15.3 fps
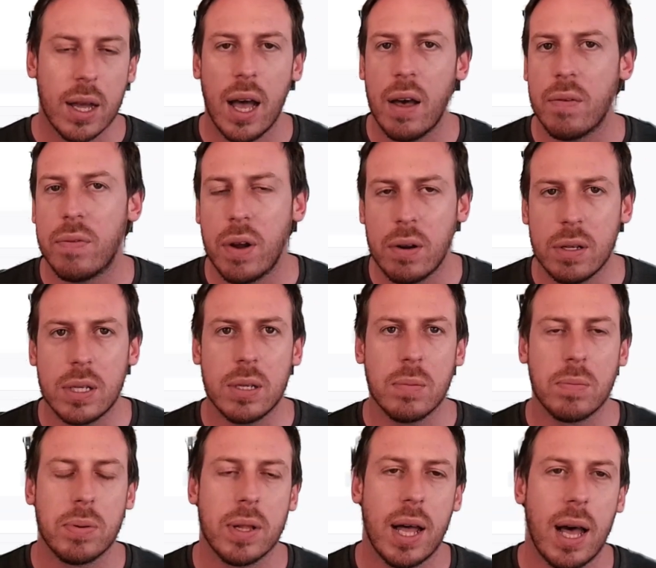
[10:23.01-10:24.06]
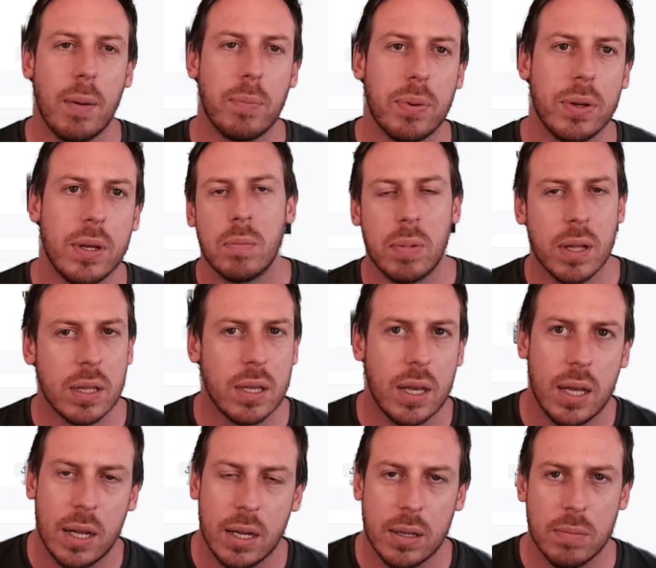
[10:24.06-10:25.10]
A very simple app built
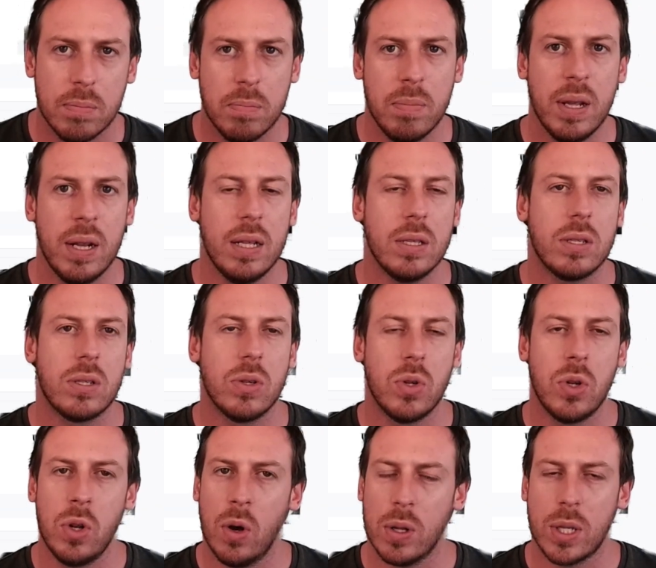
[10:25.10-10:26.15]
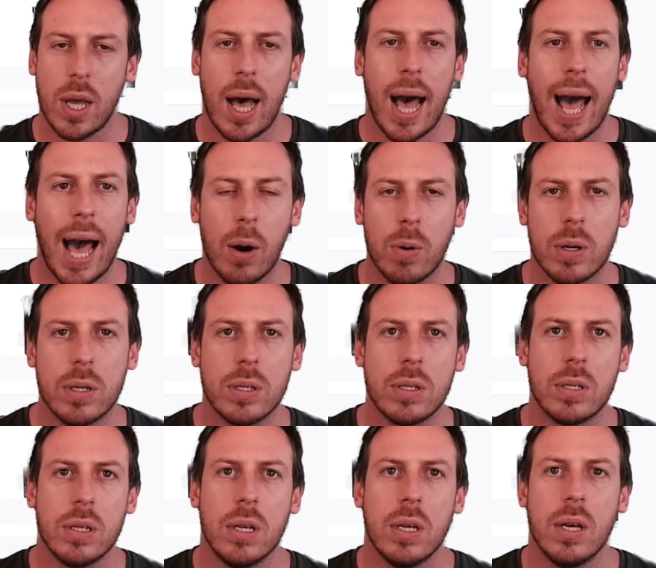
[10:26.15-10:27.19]
in minutes, not
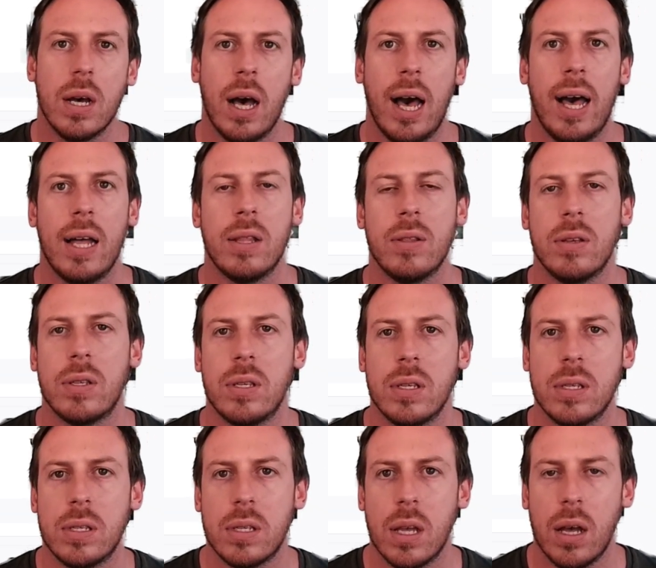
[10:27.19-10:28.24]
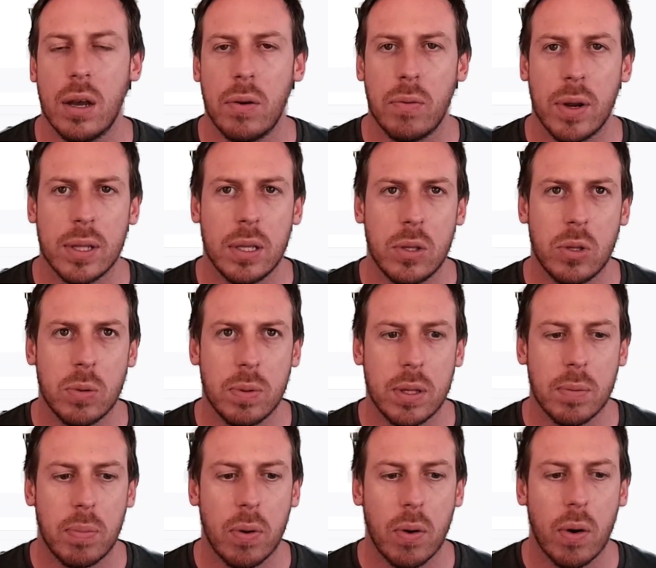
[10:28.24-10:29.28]
hours and this is uh, ready to be
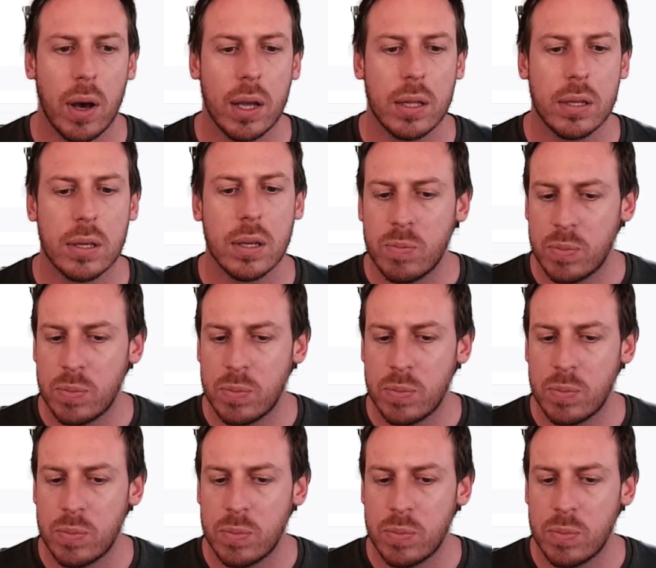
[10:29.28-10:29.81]
deployed.